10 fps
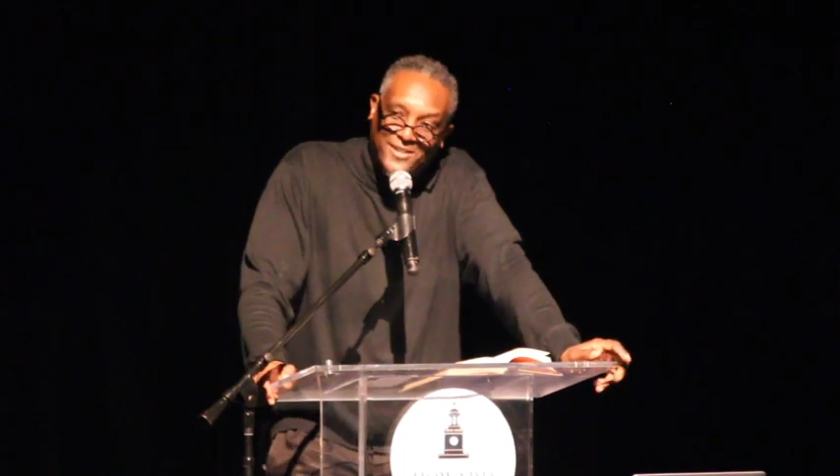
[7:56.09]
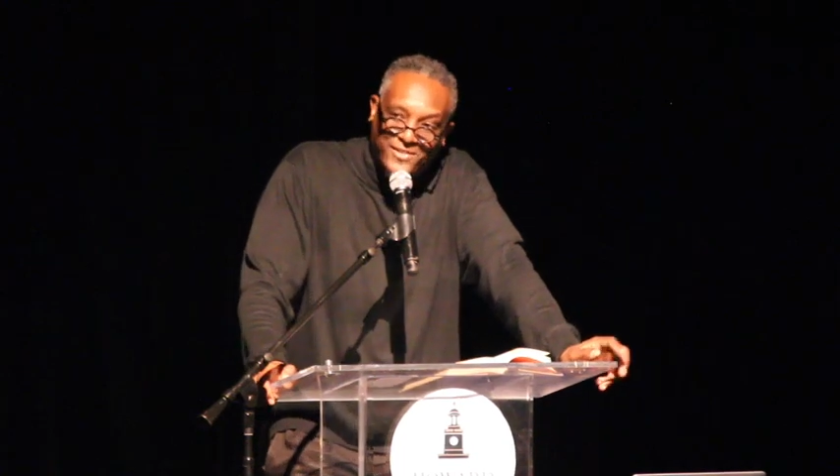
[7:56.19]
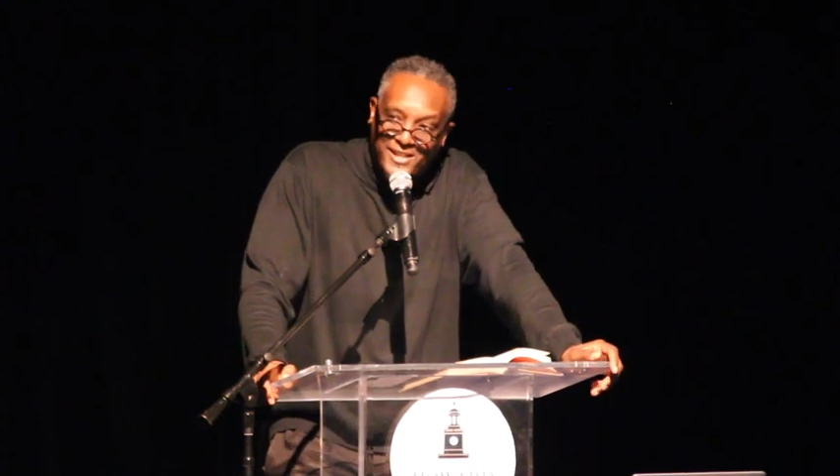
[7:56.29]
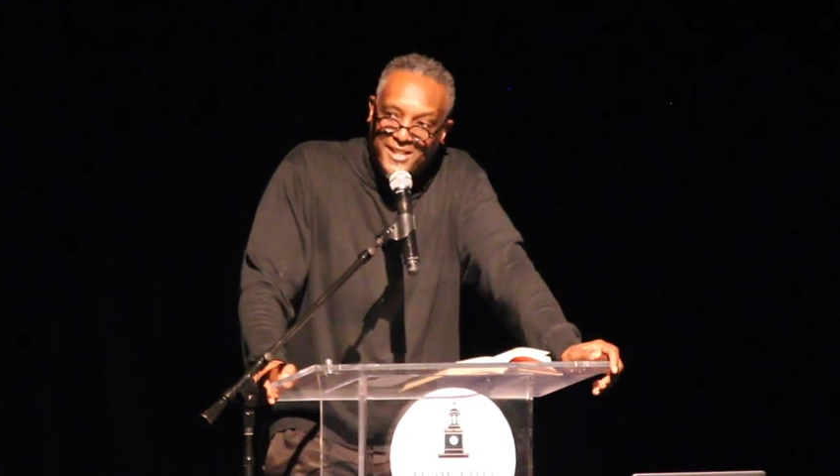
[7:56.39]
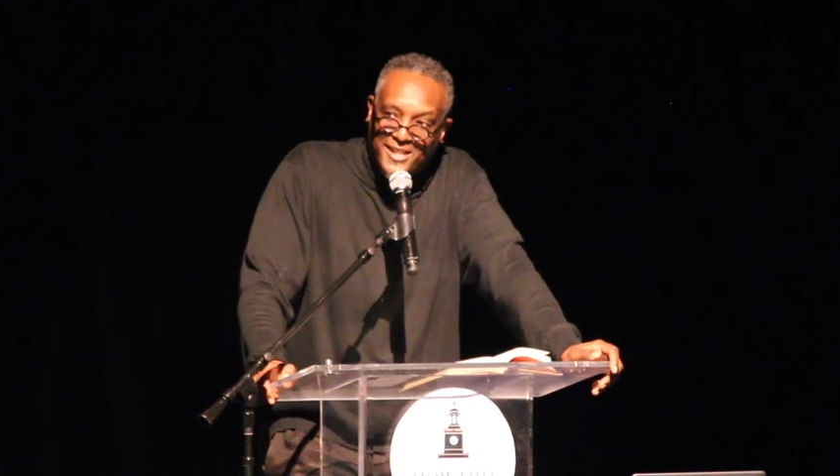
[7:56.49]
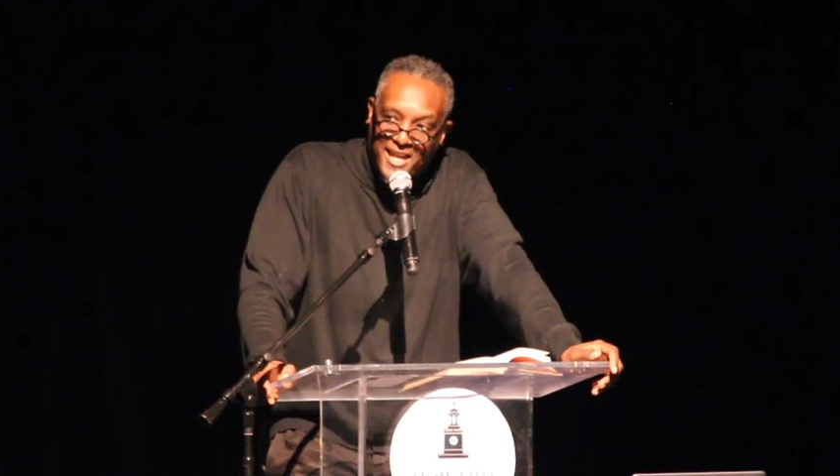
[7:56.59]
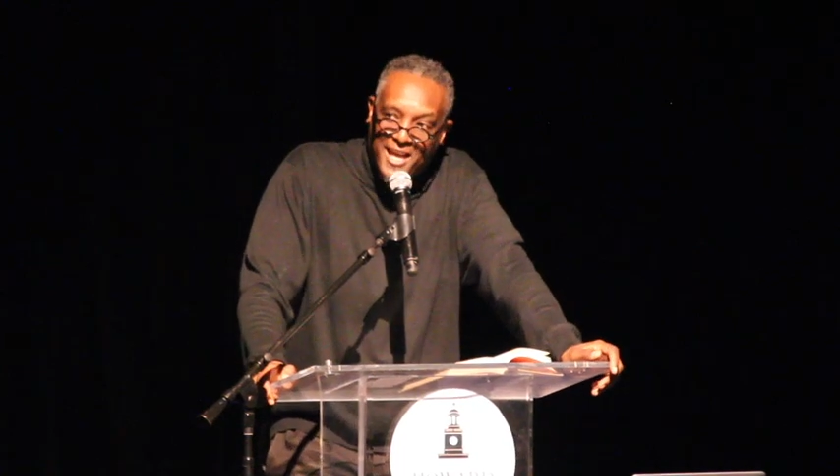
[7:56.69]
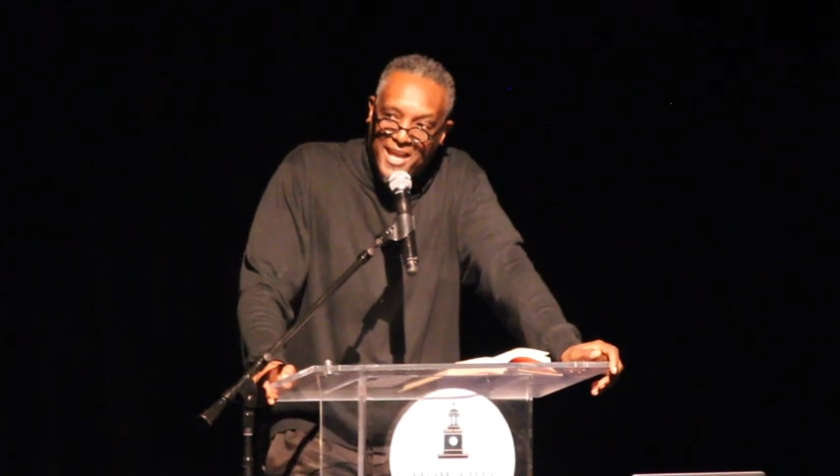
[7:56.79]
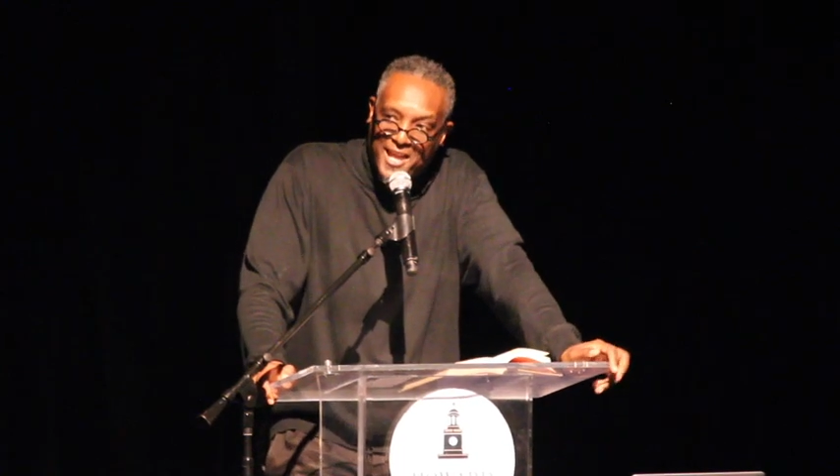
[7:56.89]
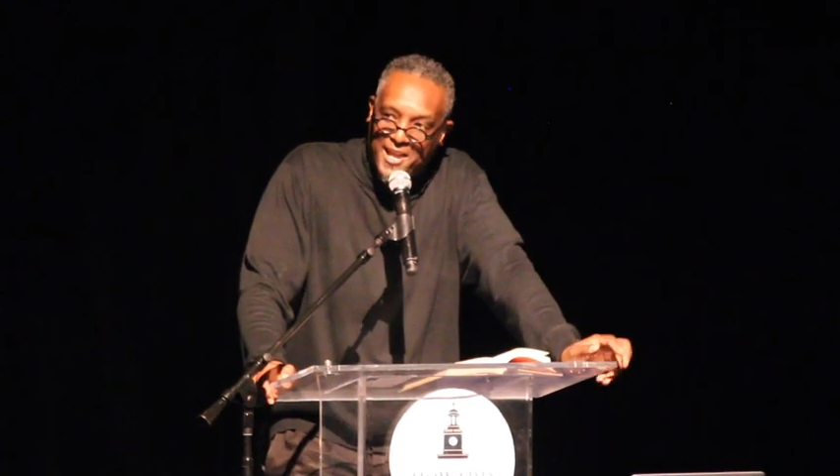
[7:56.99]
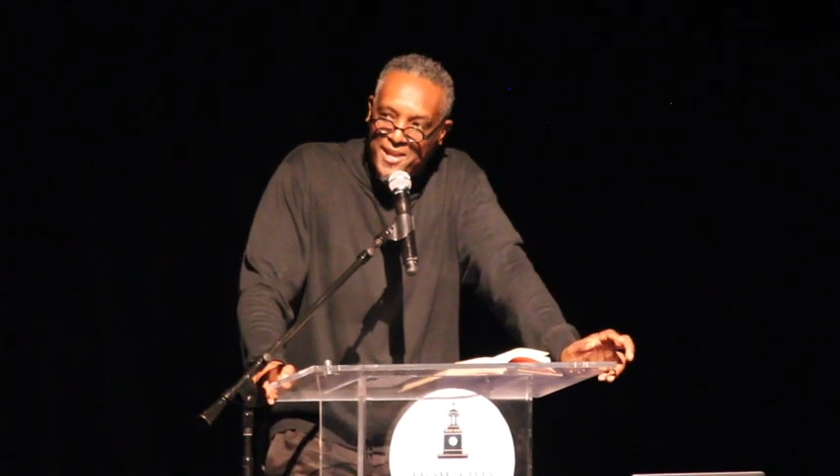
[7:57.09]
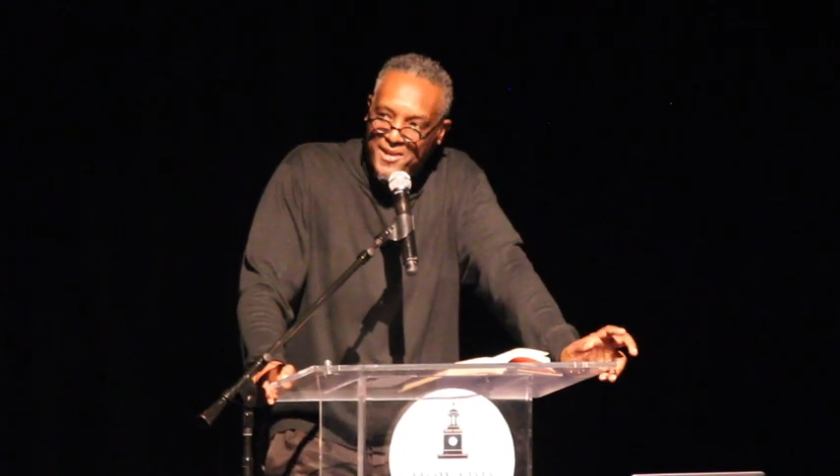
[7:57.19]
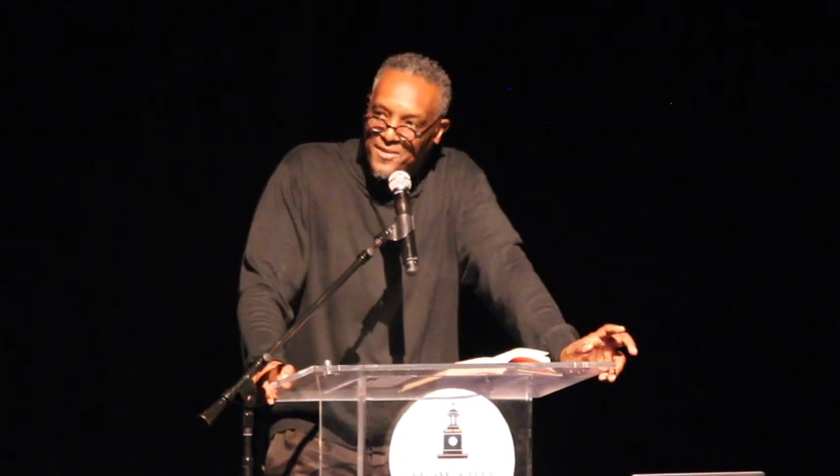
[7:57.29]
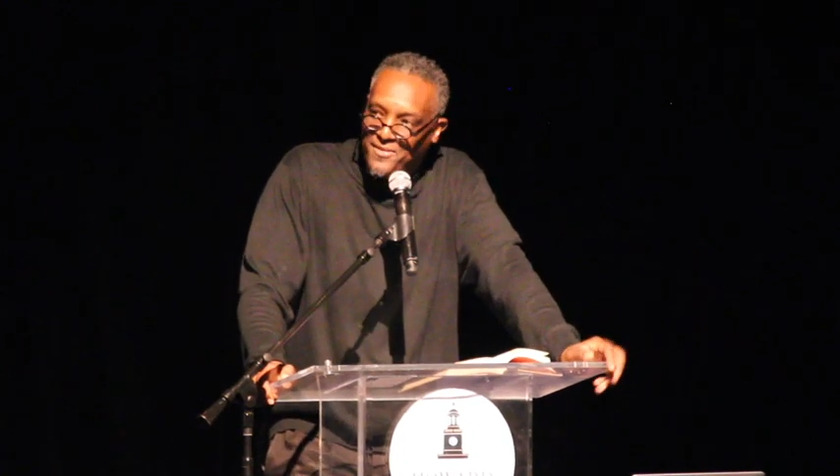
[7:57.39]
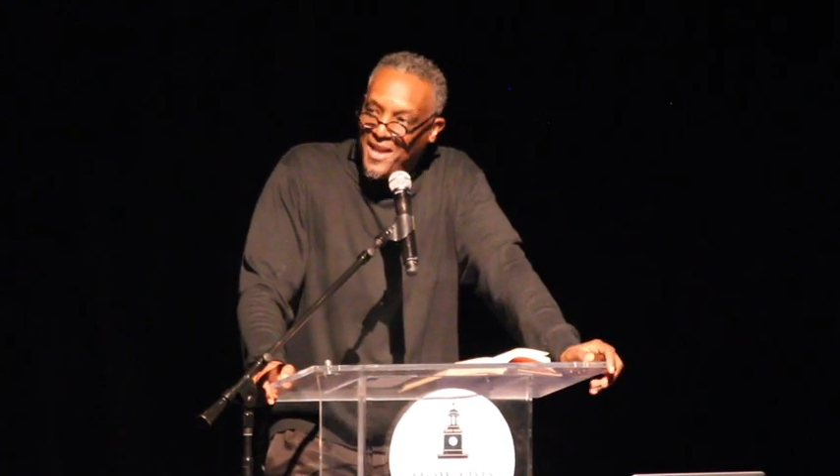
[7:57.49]
of the
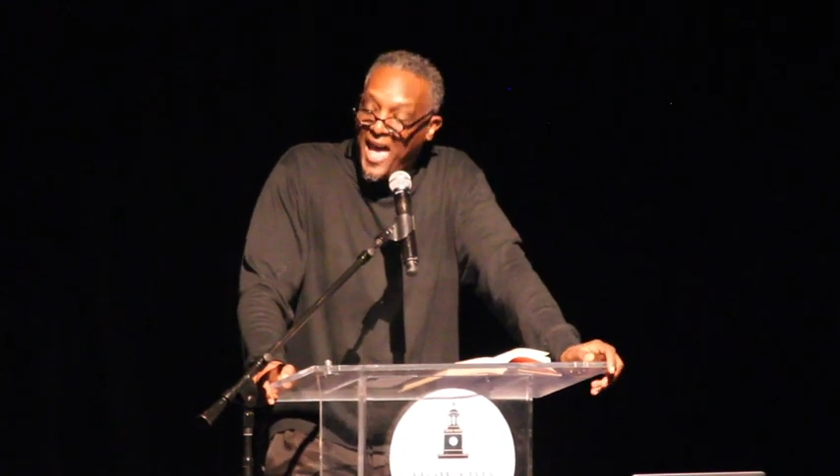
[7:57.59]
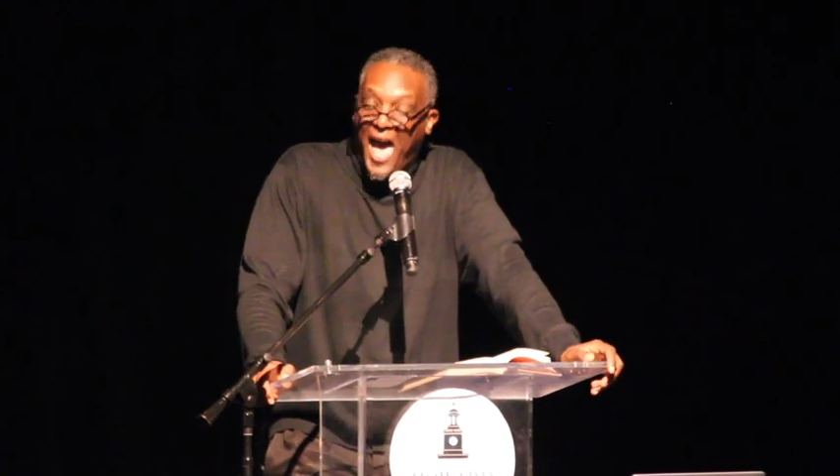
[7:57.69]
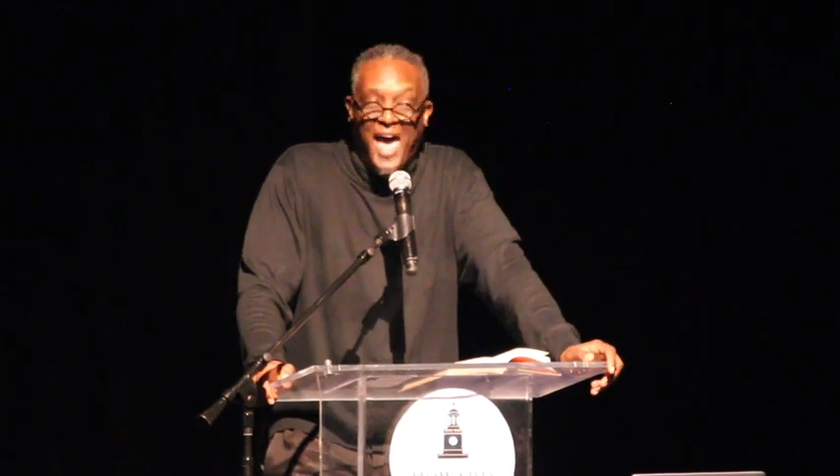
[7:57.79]
game.